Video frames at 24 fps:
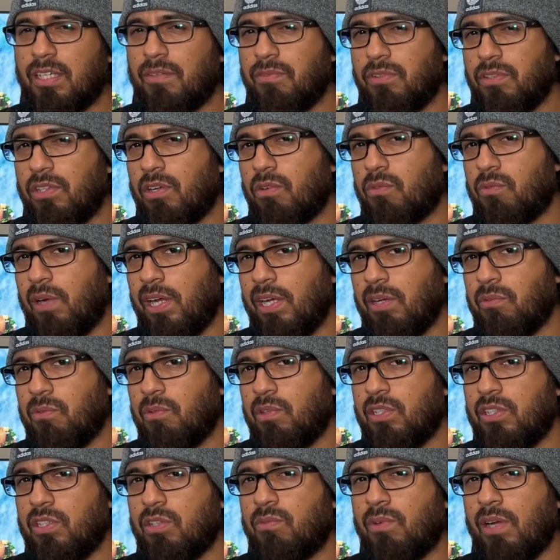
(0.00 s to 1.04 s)
for the right
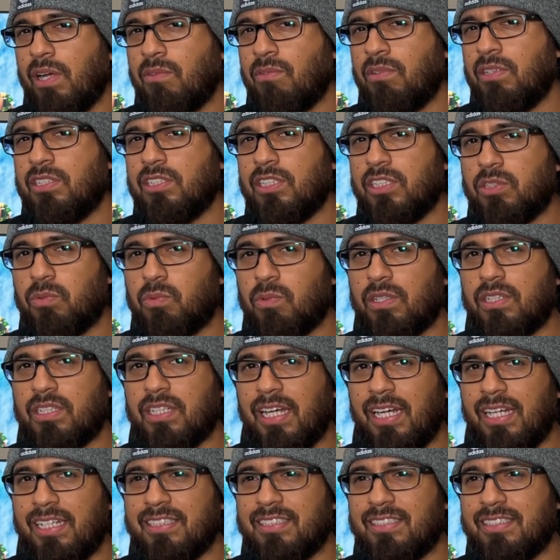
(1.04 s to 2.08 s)
one. The right one does work
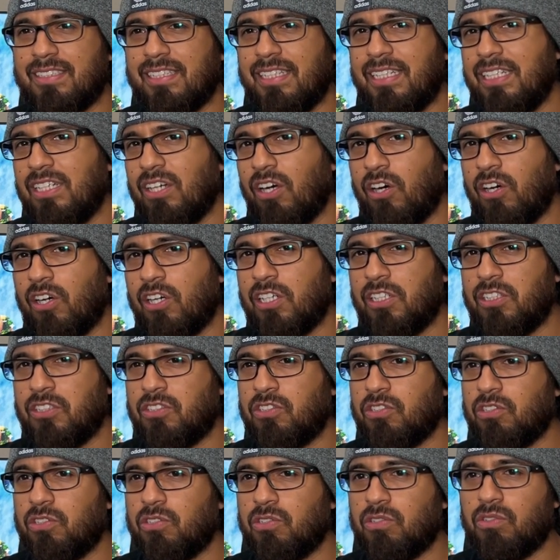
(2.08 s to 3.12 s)
as ZR,
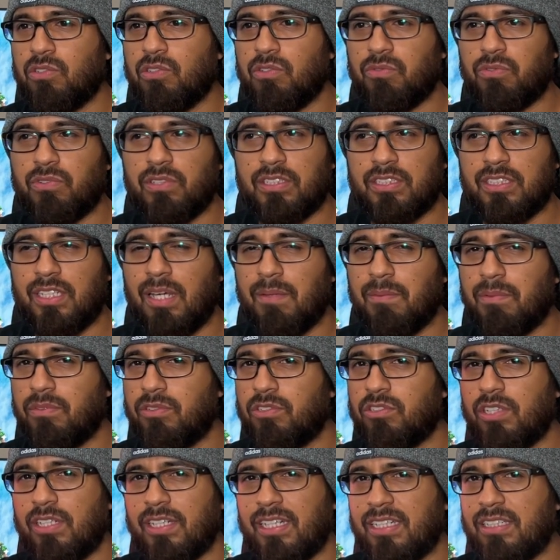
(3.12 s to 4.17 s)
so for example, if you're
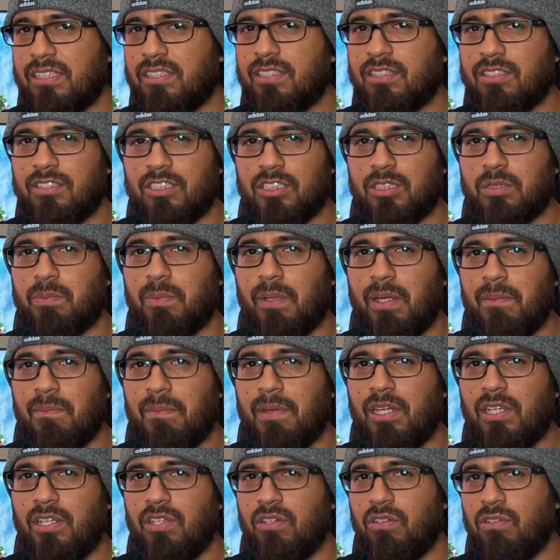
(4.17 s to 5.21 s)
trying to get to the suspend
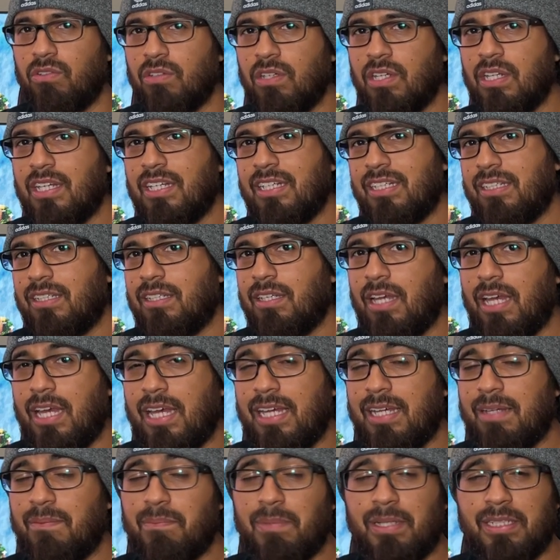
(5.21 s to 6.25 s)
menu,
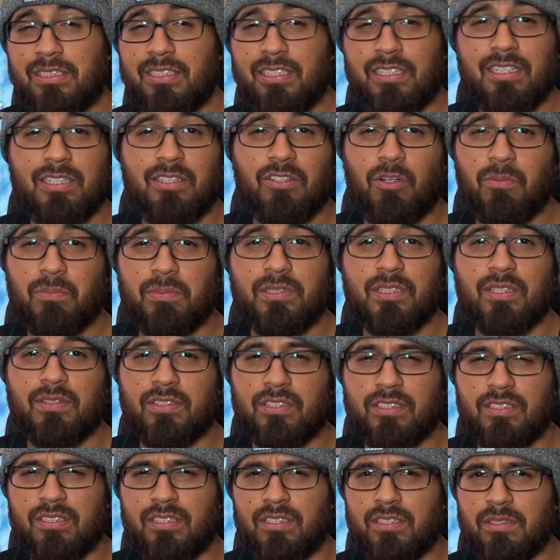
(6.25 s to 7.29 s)
it basically opens up the
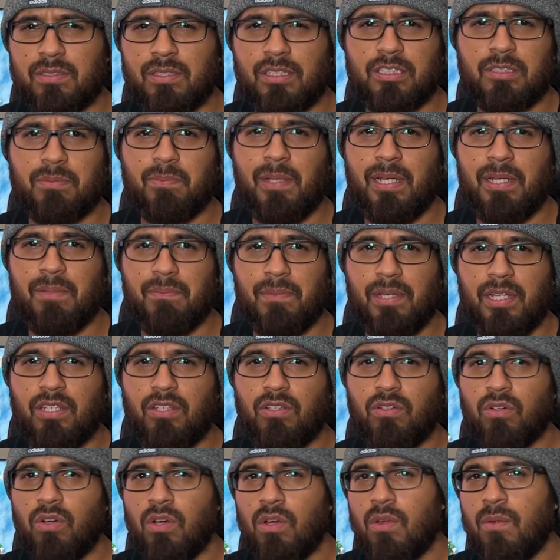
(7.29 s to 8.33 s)
suspend
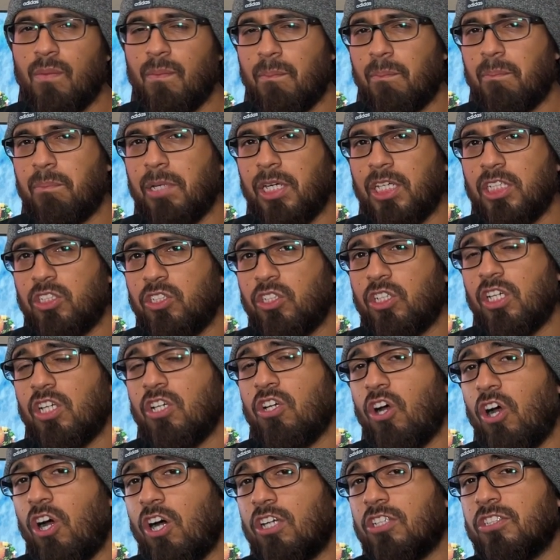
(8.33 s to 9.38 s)
menu. But you can
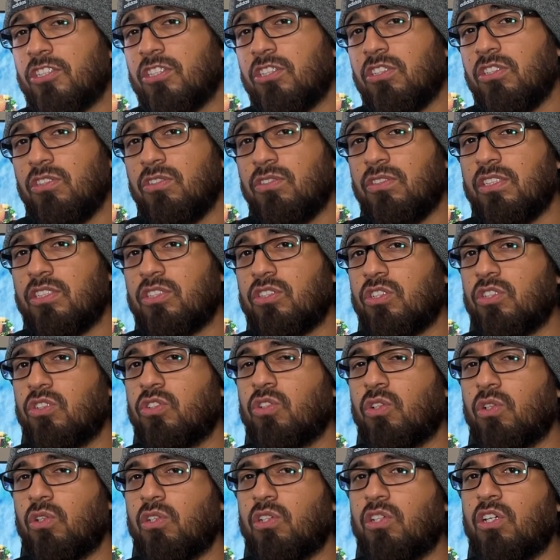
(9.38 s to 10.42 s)
also use this
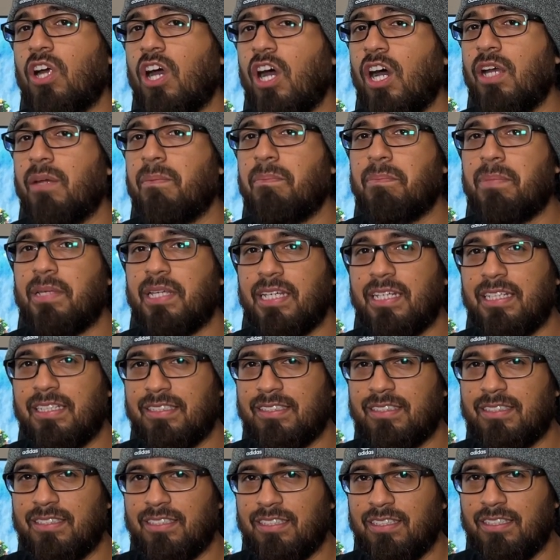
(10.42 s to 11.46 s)
controller on
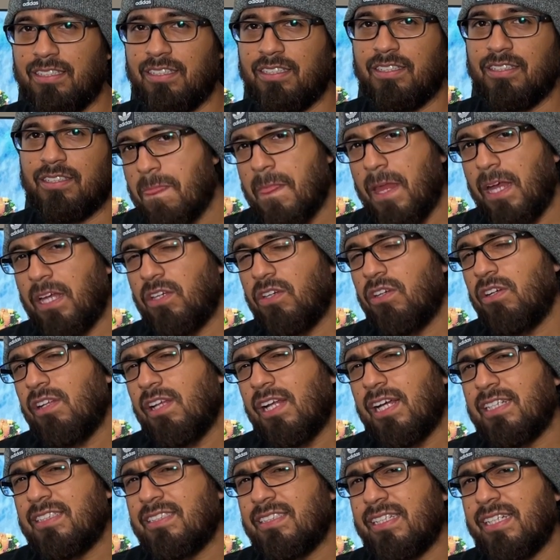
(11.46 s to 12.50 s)
PC. Now,
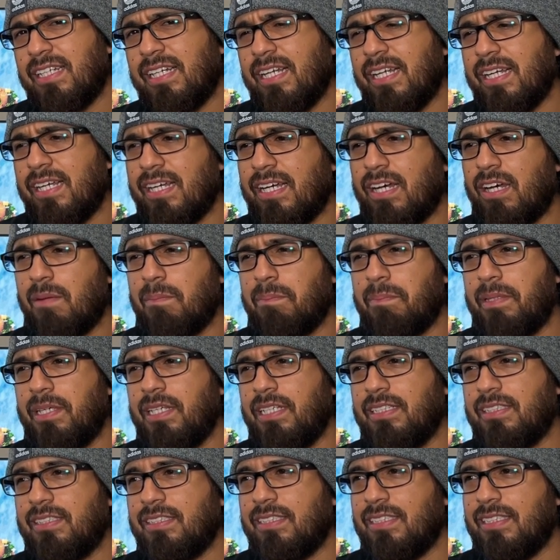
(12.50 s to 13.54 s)
utilizing it on
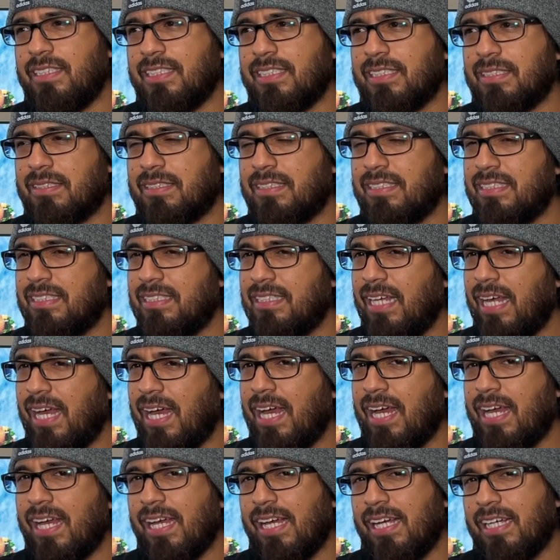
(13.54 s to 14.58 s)
PC is
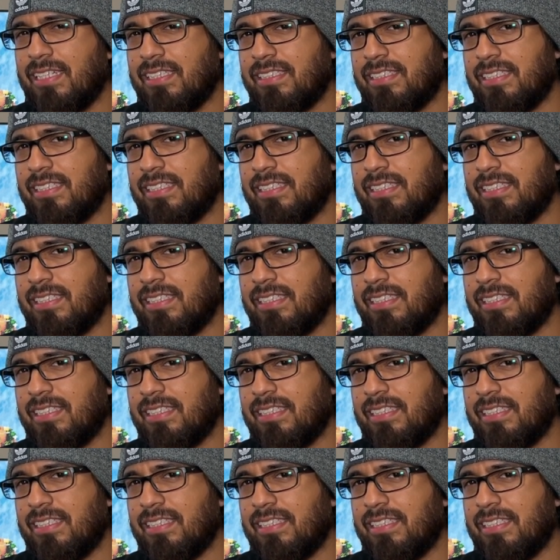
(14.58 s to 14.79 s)
not as